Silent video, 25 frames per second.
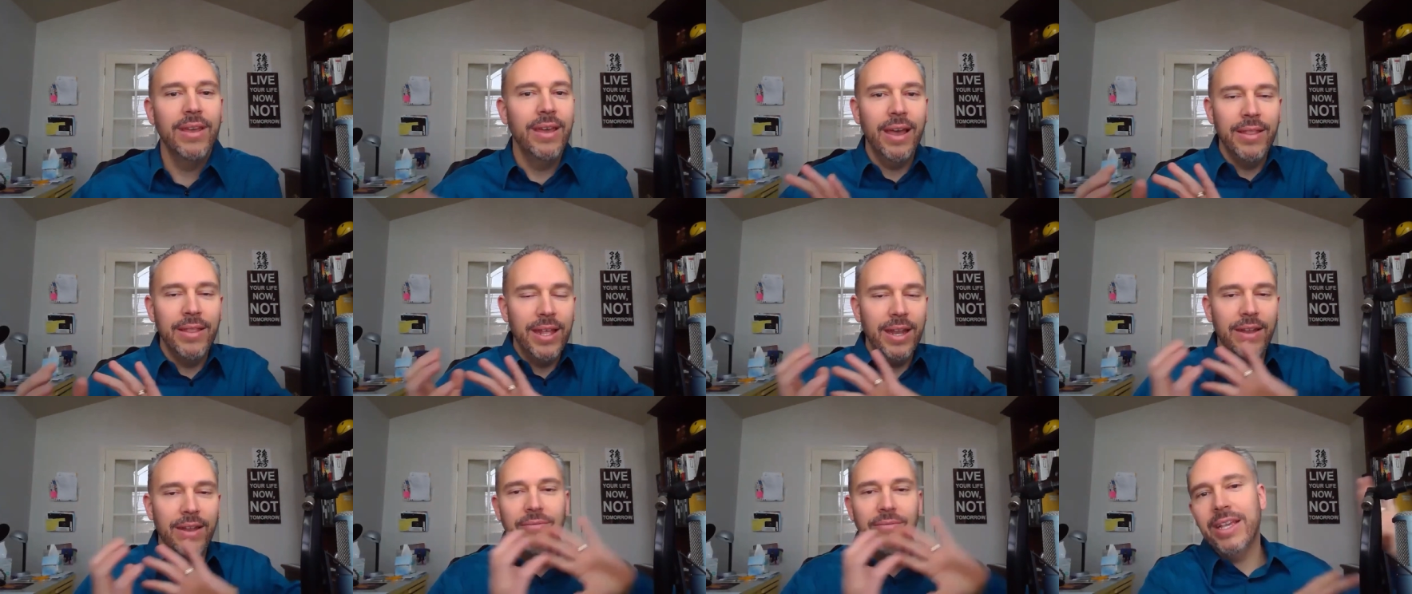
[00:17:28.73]

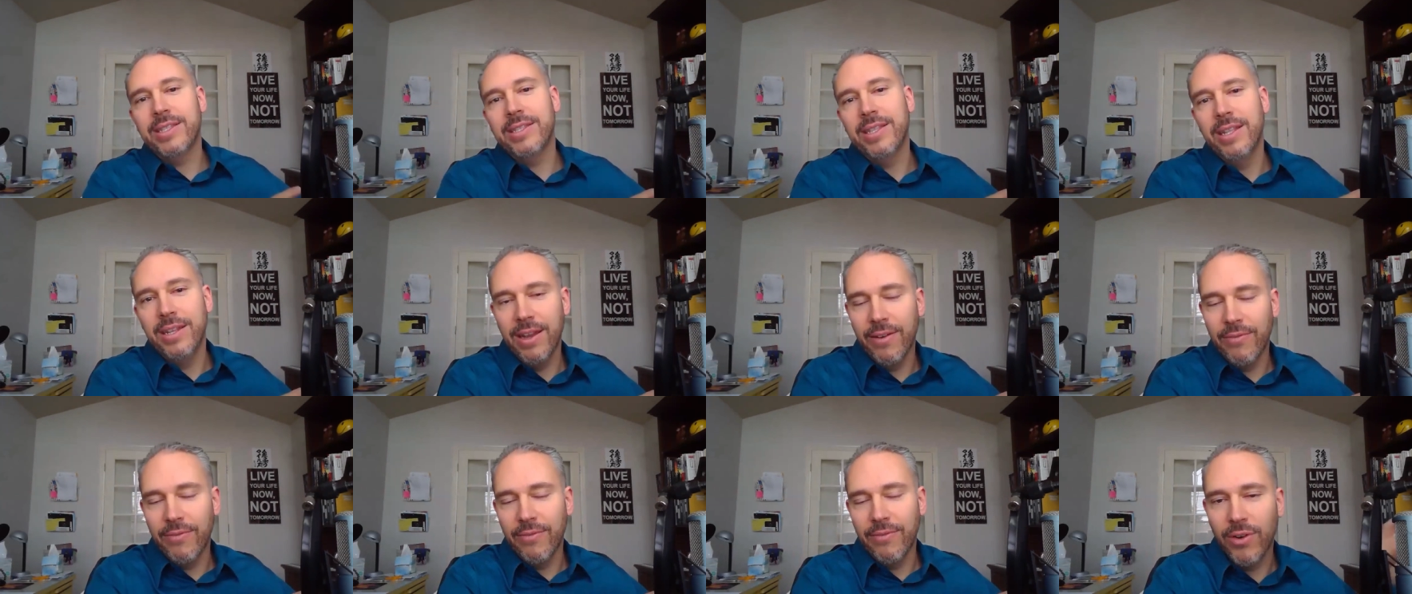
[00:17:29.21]
and then invest
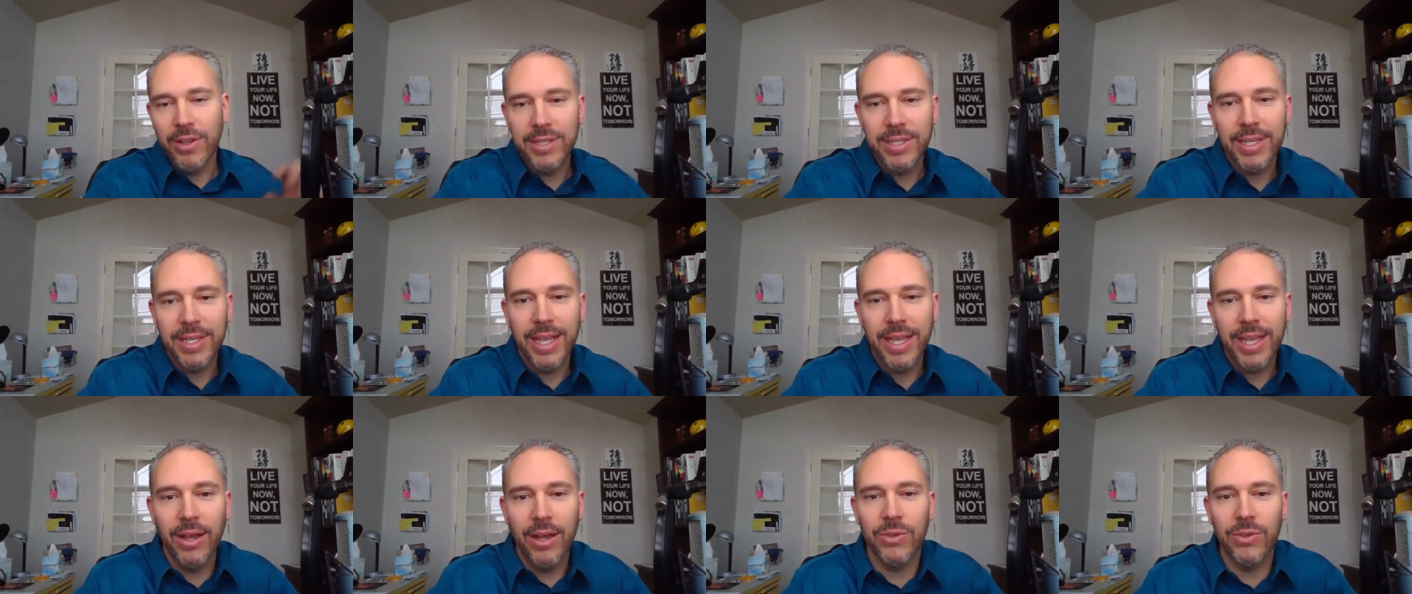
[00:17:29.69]
the difference
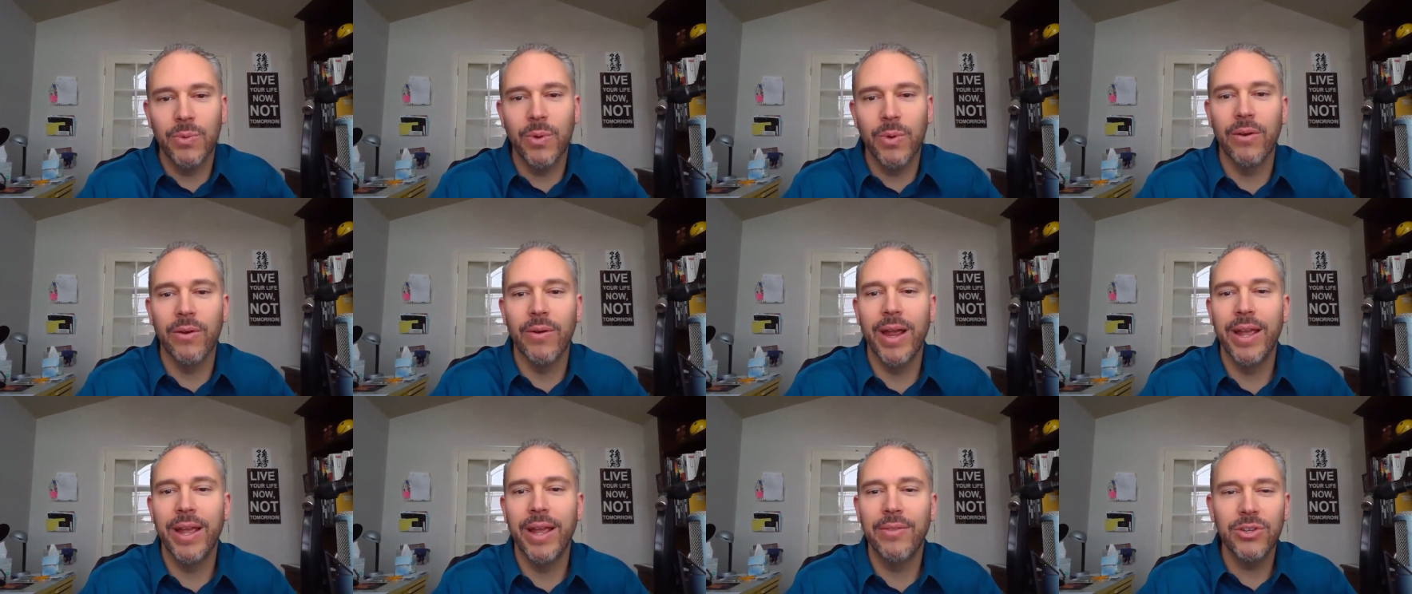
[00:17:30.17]
elsewhere,
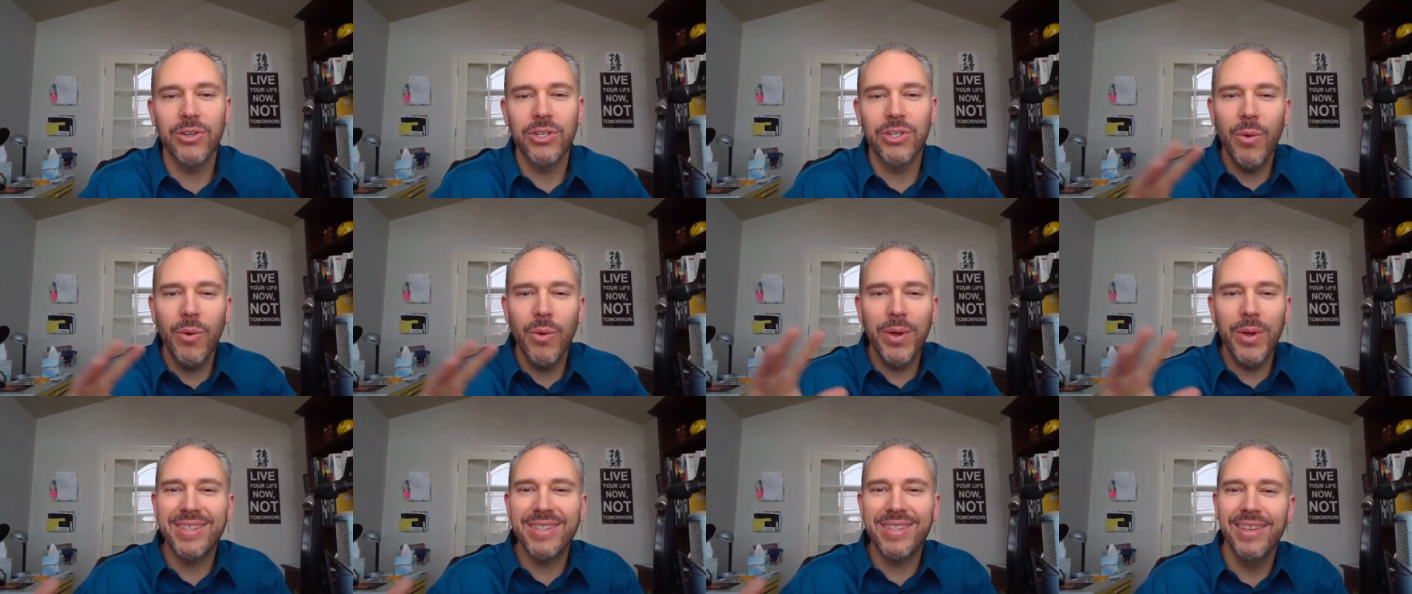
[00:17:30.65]
right? There's
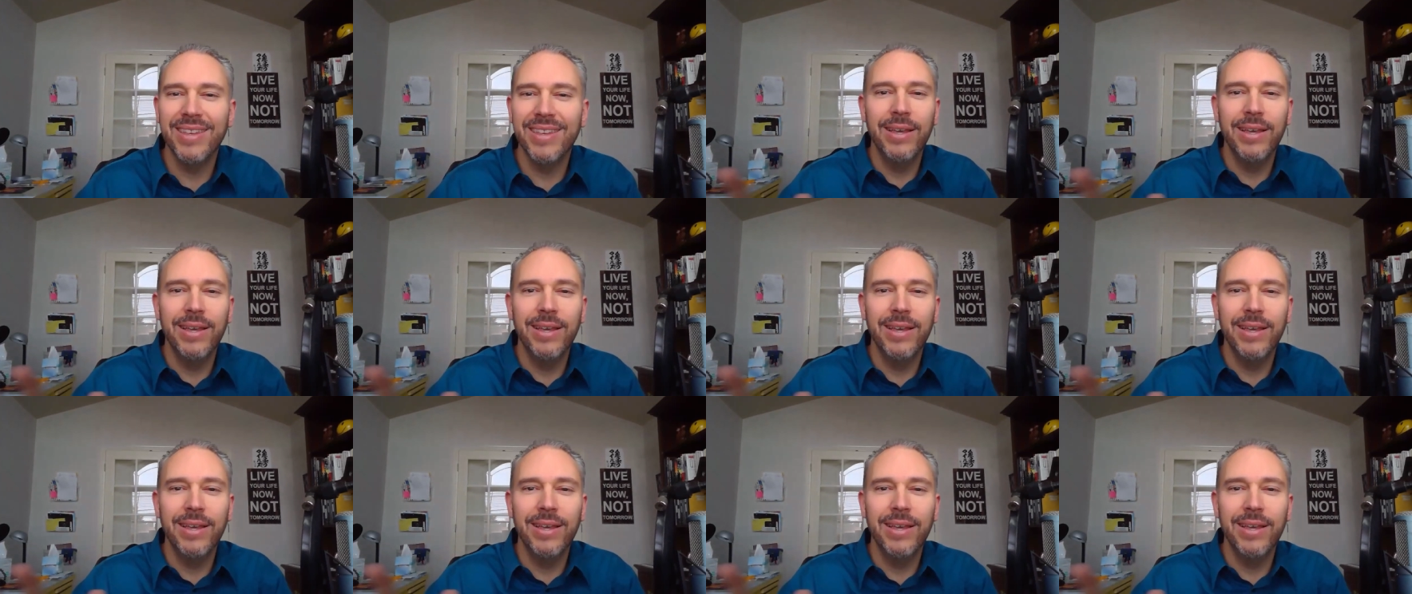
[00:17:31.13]
always